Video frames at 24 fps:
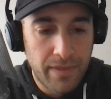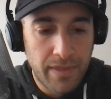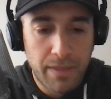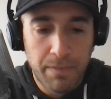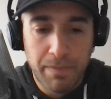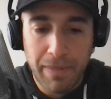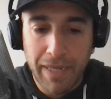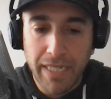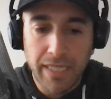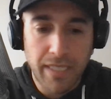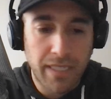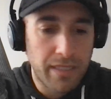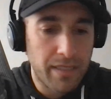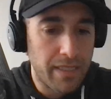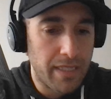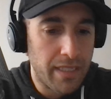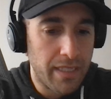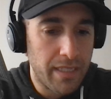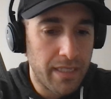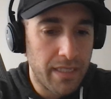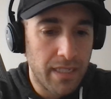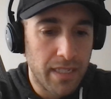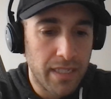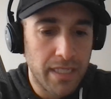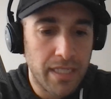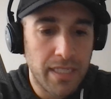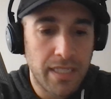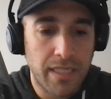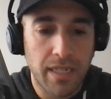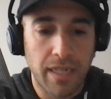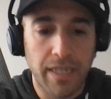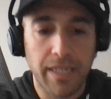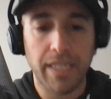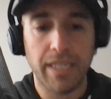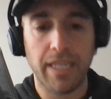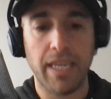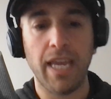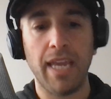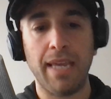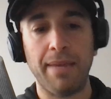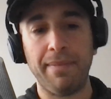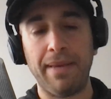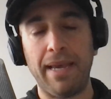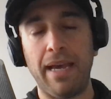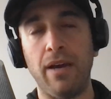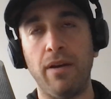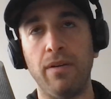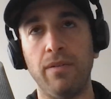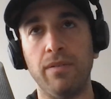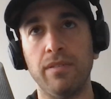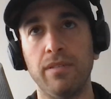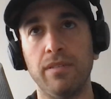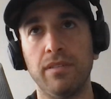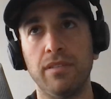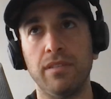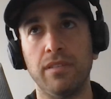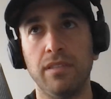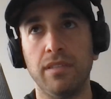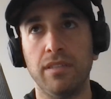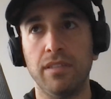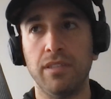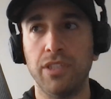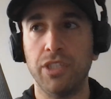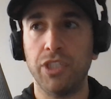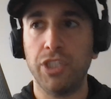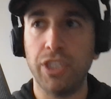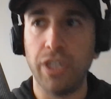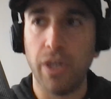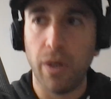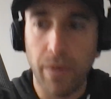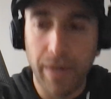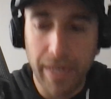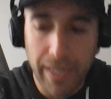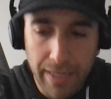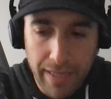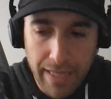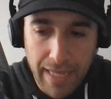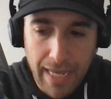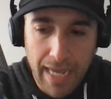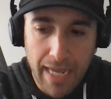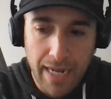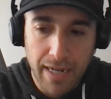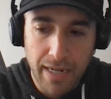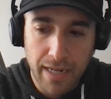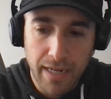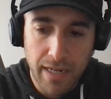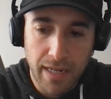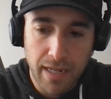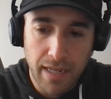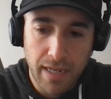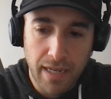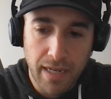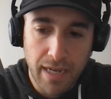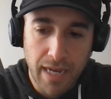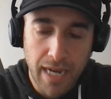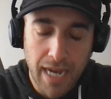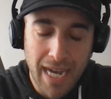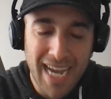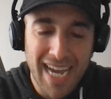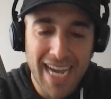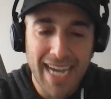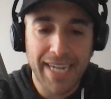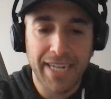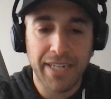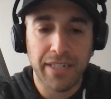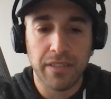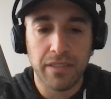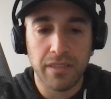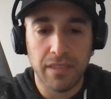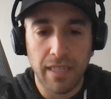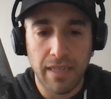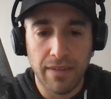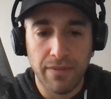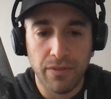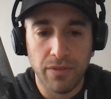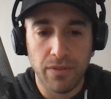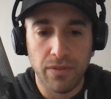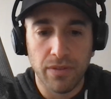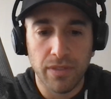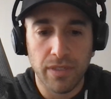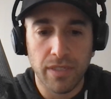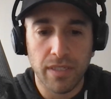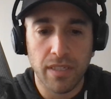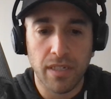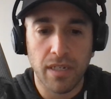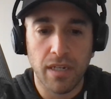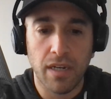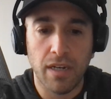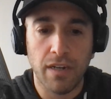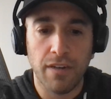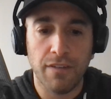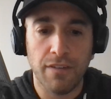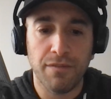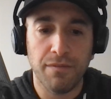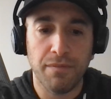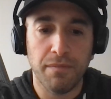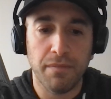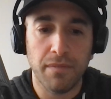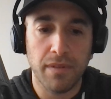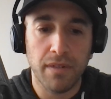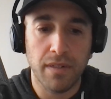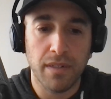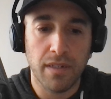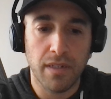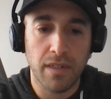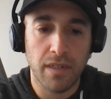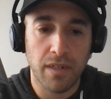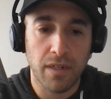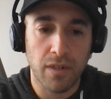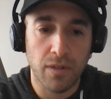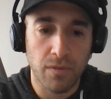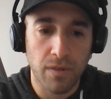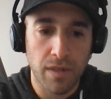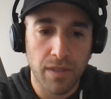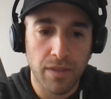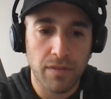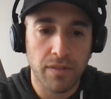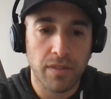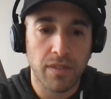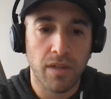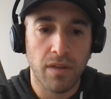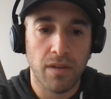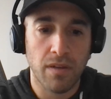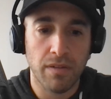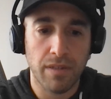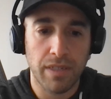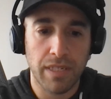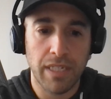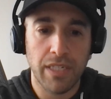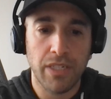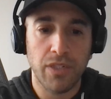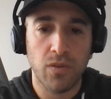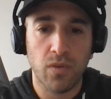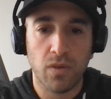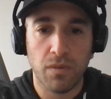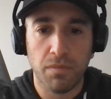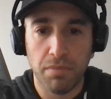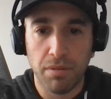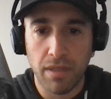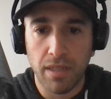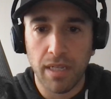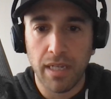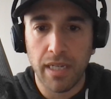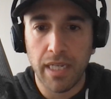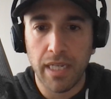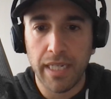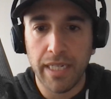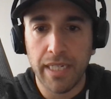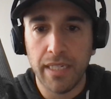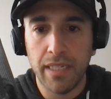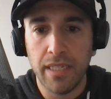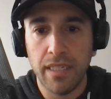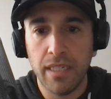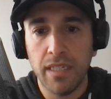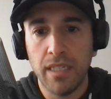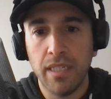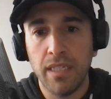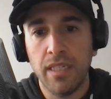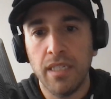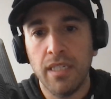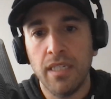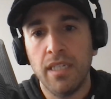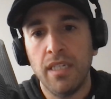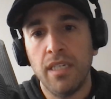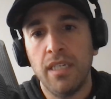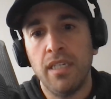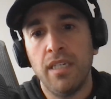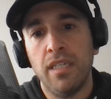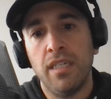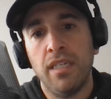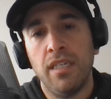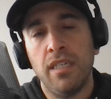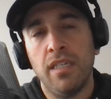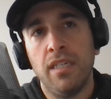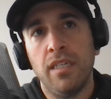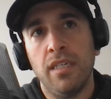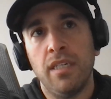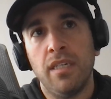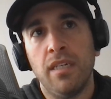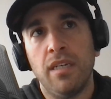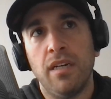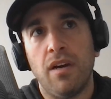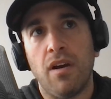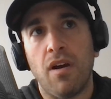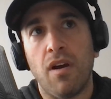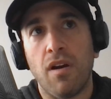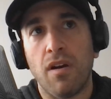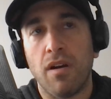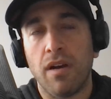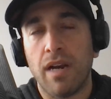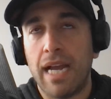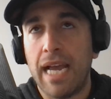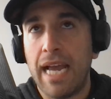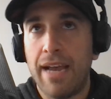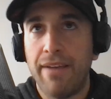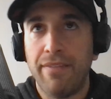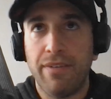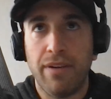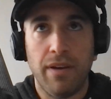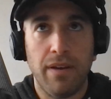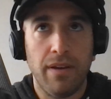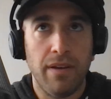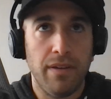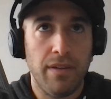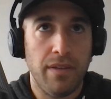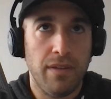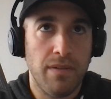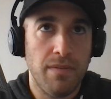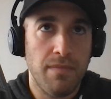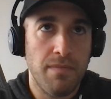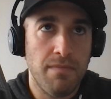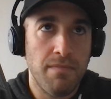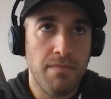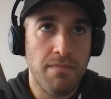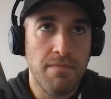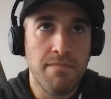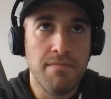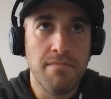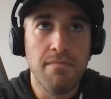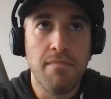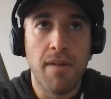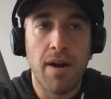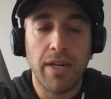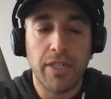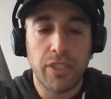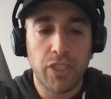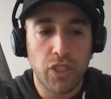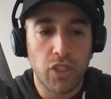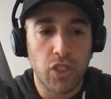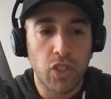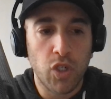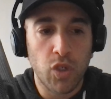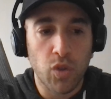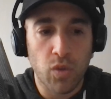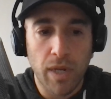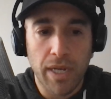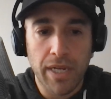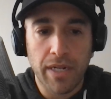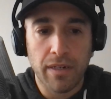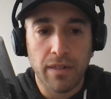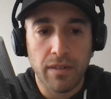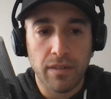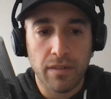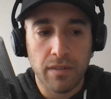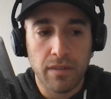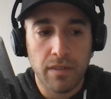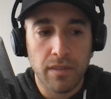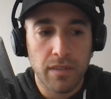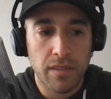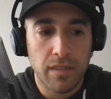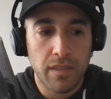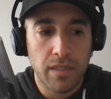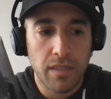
Basically, a study came out showing that higher levels of erythritol in your blood have a much greater